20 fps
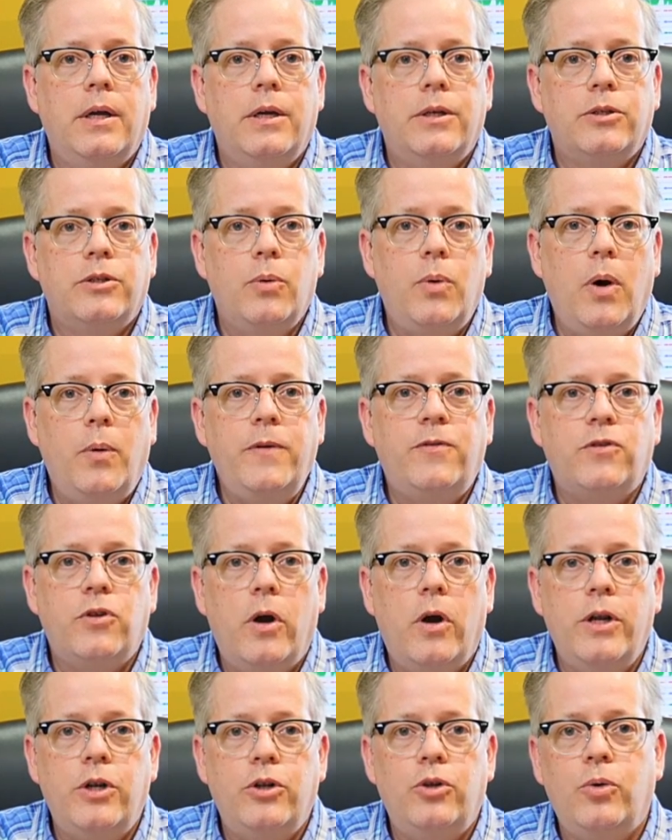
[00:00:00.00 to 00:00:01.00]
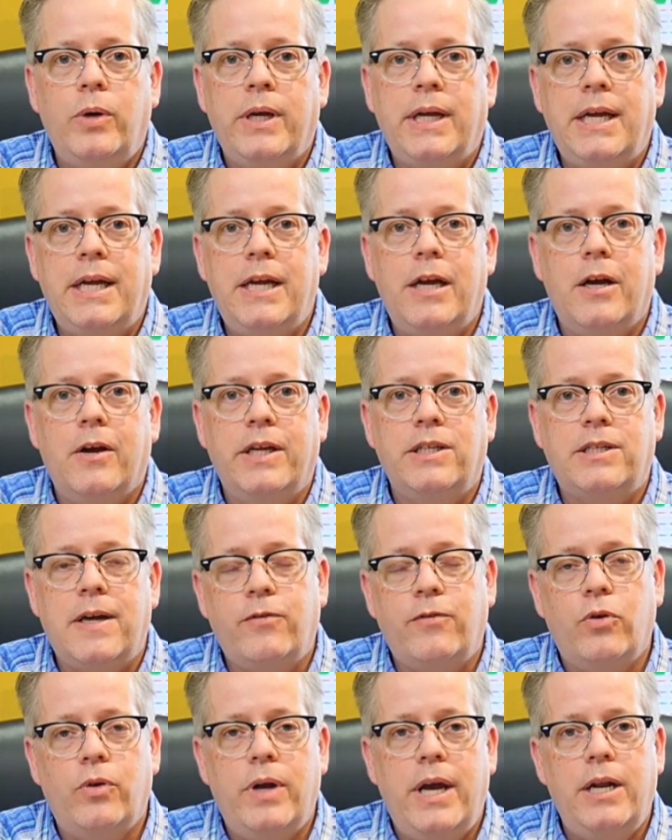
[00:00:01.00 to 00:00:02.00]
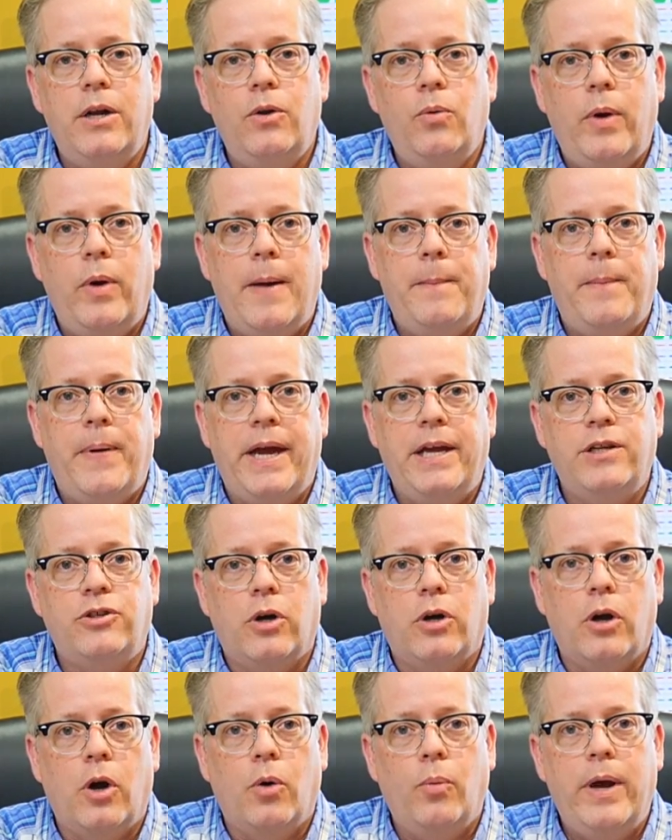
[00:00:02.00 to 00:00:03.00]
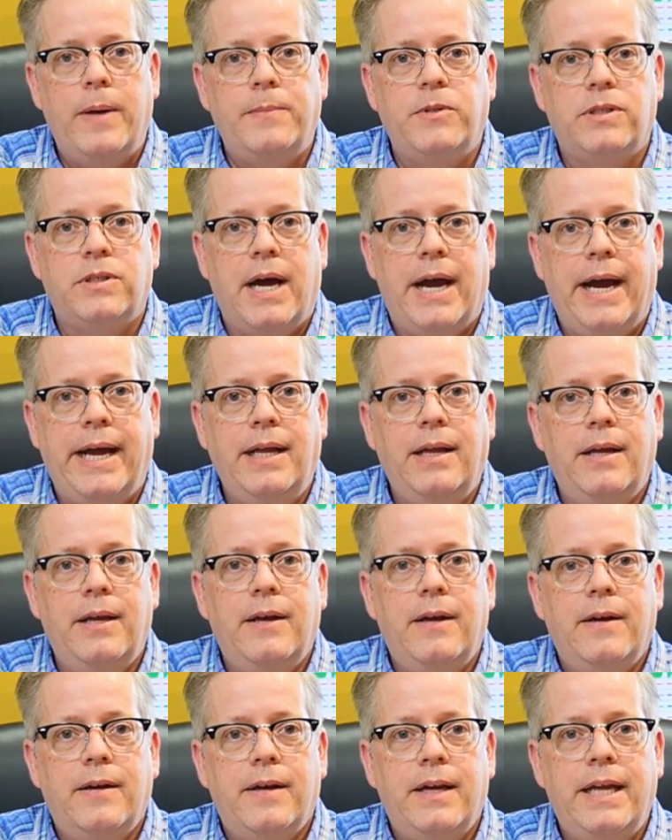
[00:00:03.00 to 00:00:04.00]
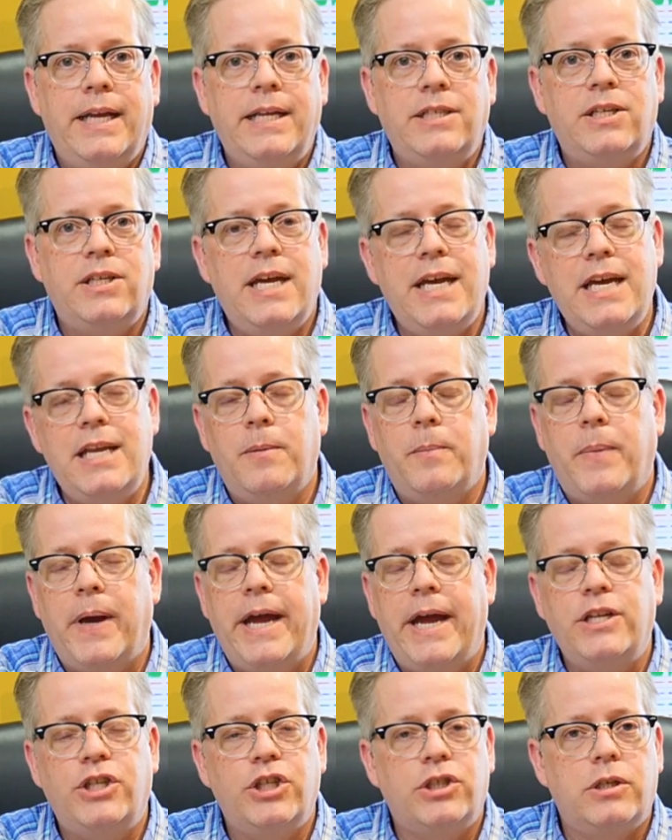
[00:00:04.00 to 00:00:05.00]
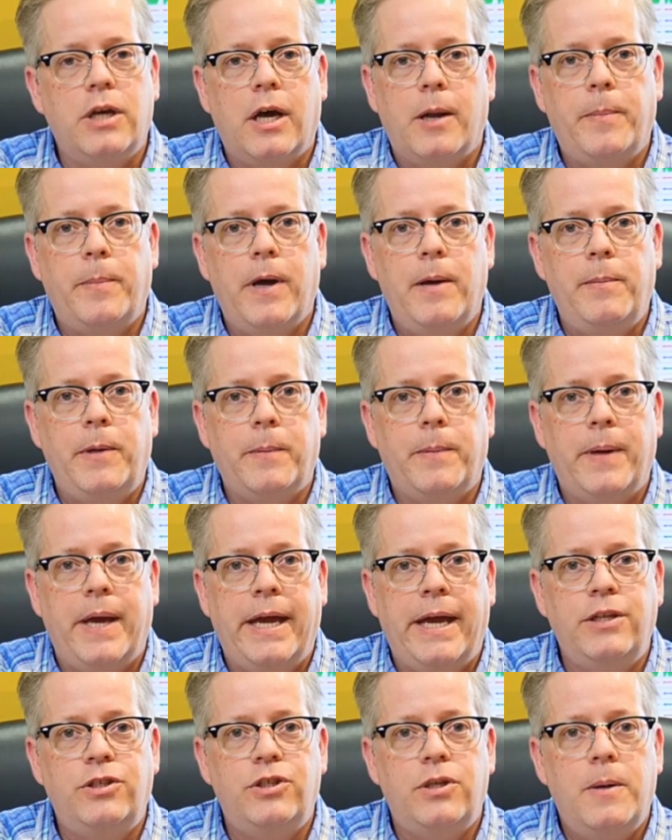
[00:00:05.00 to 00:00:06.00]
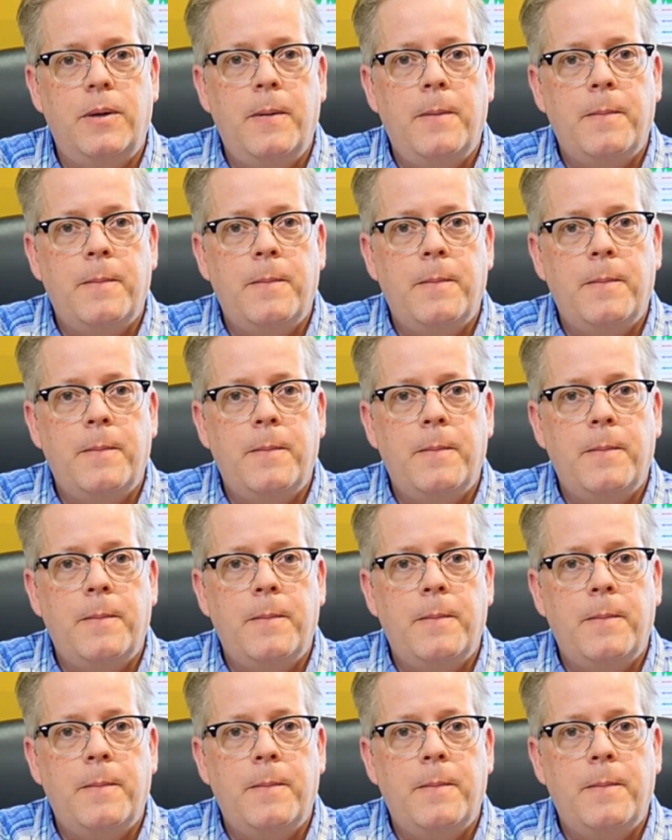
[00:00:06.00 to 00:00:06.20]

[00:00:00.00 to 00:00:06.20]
So what we started doing here is I've created a web page on our website, and it's a hidden page, it's not a public page,